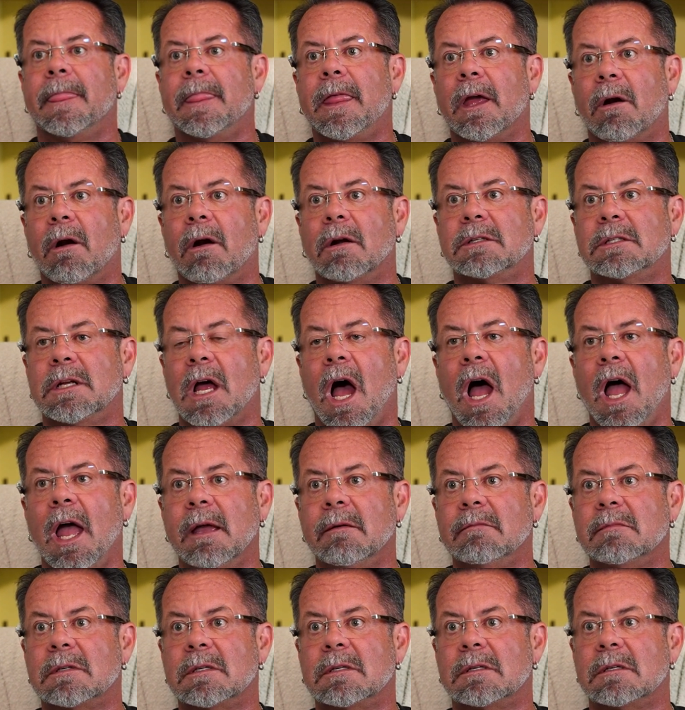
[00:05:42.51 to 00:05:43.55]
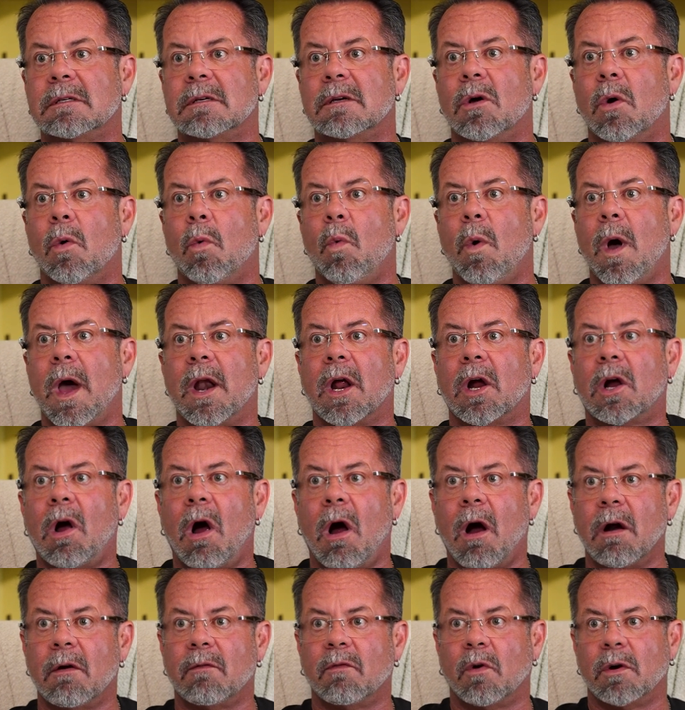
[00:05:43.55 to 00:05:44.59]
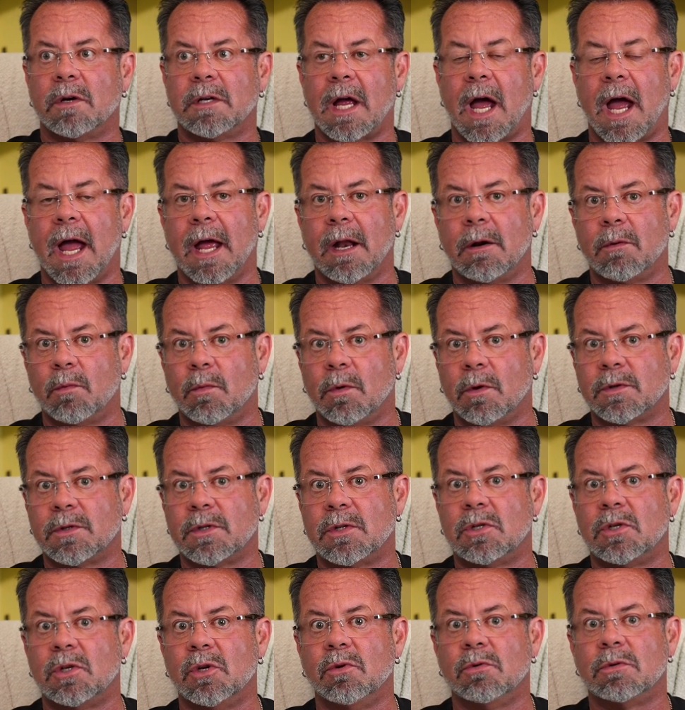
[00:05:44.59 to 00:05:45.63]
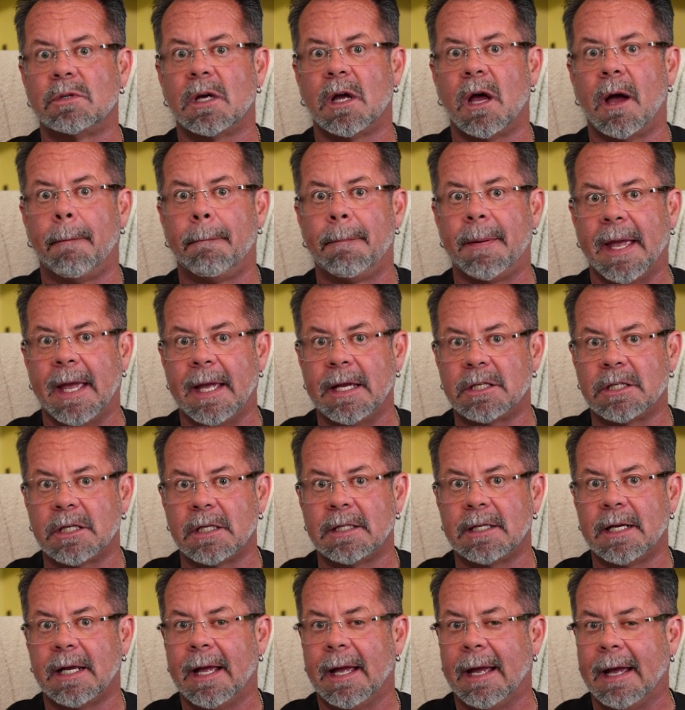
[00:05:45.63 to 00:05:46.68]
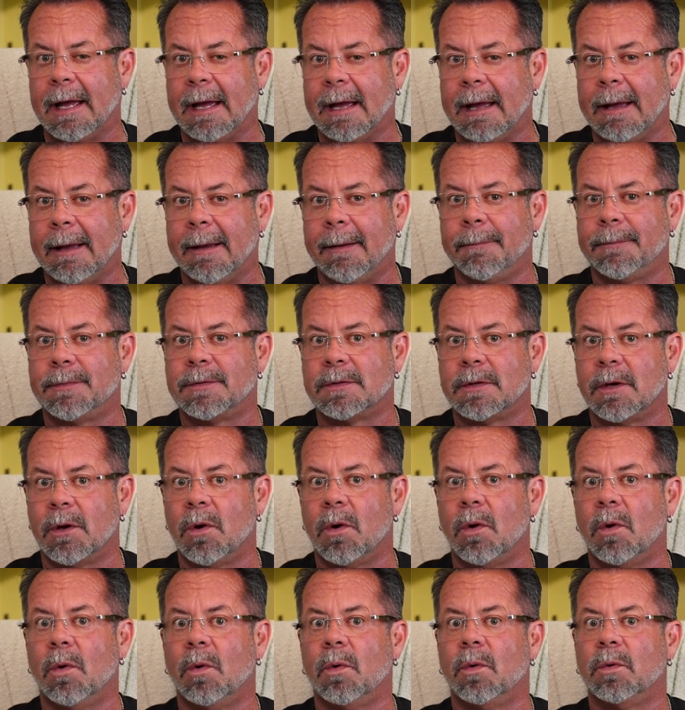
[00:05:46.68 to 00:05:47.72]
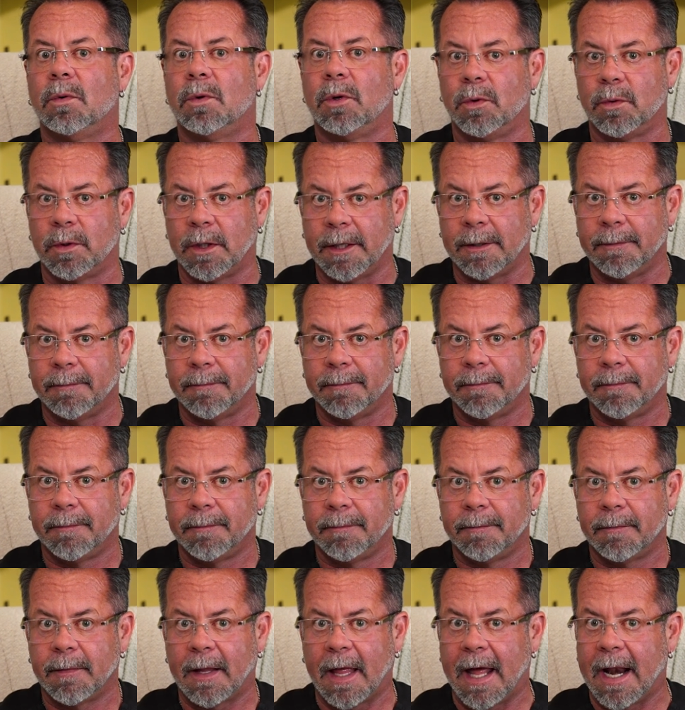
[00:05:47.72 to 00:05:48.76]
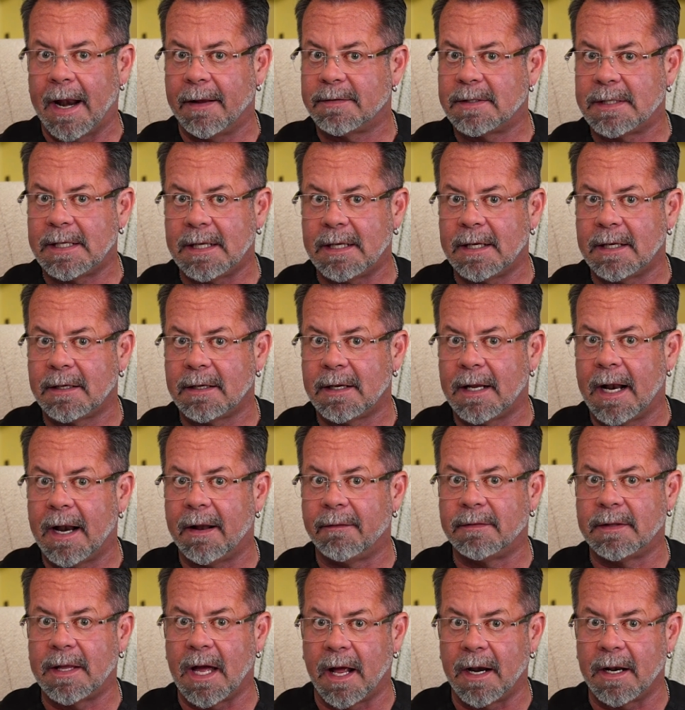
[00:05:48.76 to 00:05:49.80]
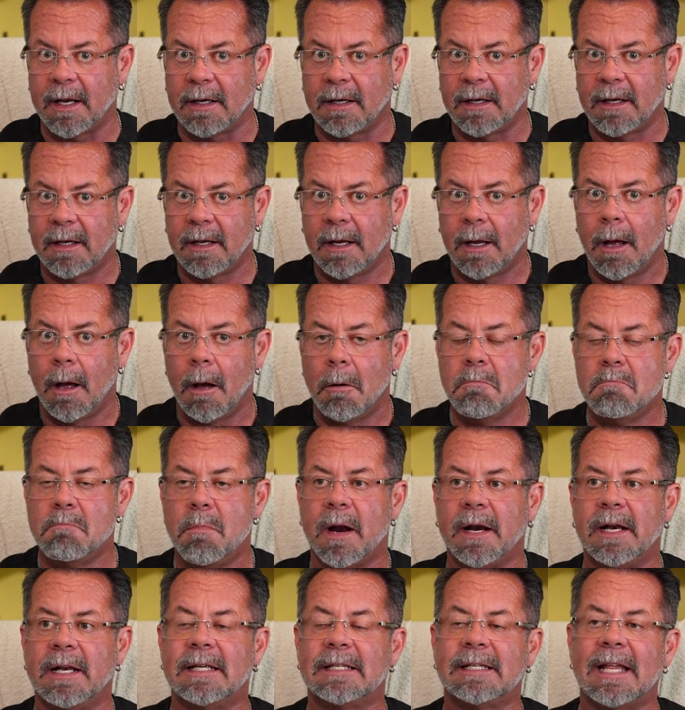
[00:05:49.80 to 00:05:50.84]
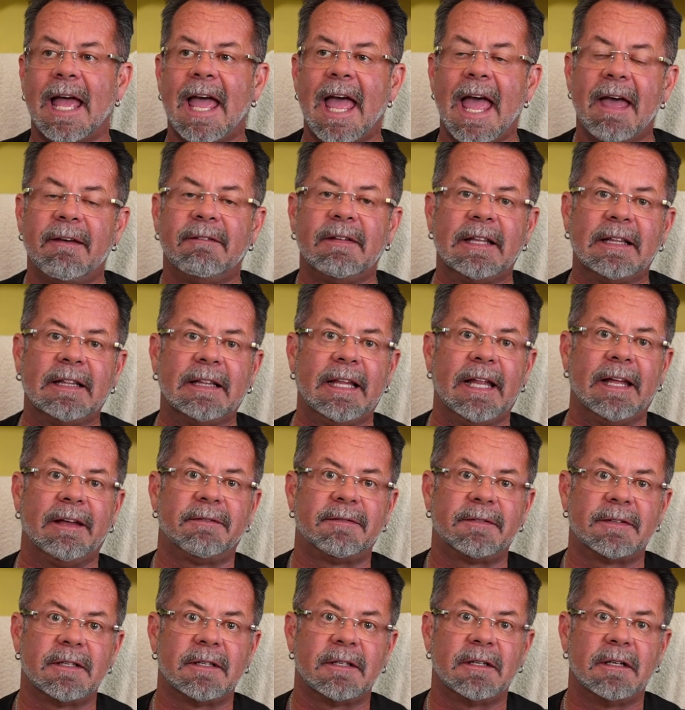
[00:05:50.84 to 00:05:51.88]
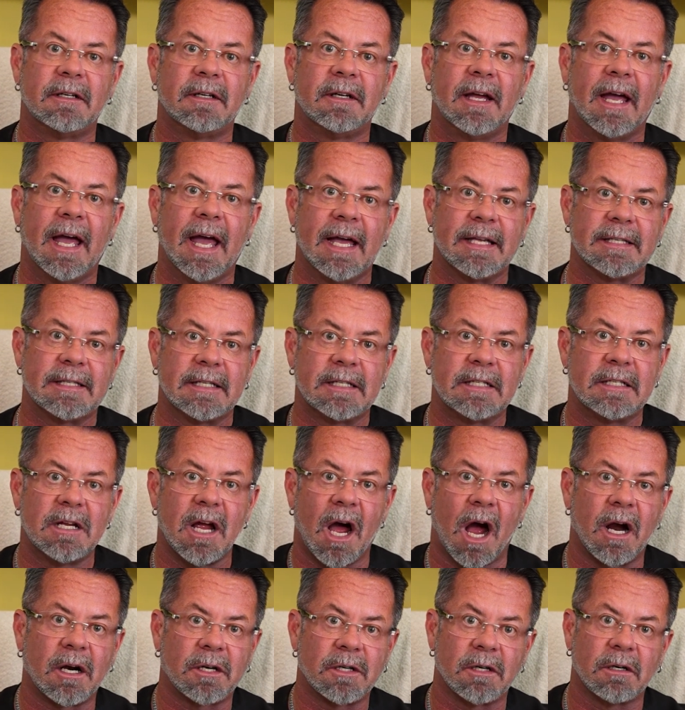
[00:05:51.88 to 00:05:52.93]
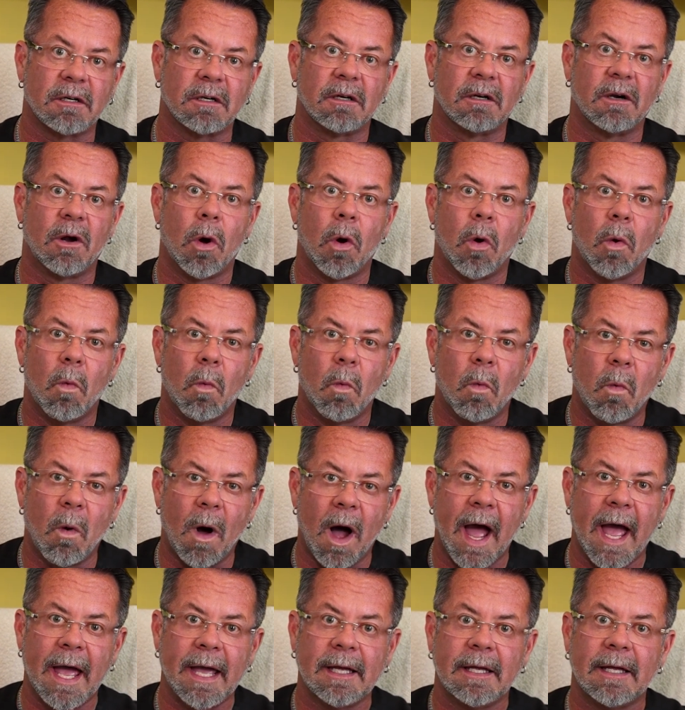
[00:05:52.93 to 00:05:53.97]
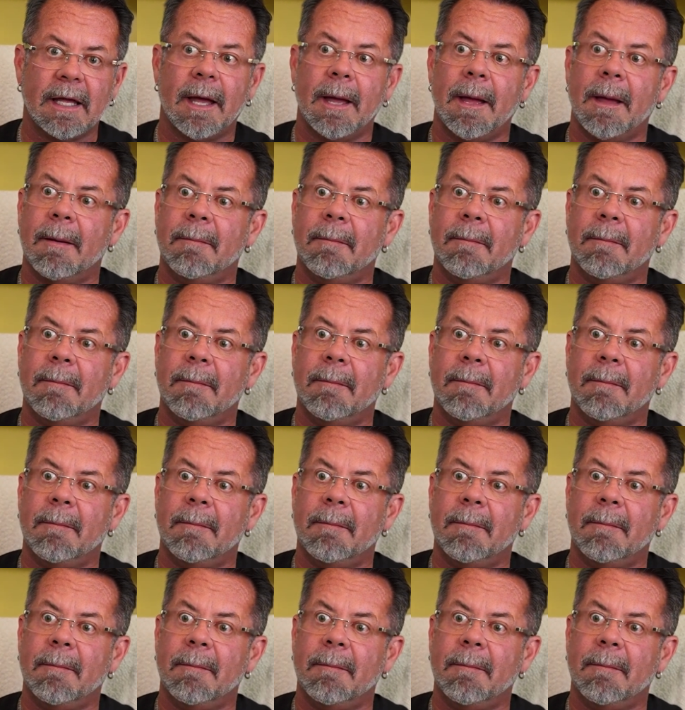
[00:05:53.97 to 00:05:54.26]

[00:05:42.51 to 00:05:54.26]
There are times when a carnivore diet will suit a patient, absolutely. And I've seen it and I've done it. But it is a heavy lift as a doctor. Why?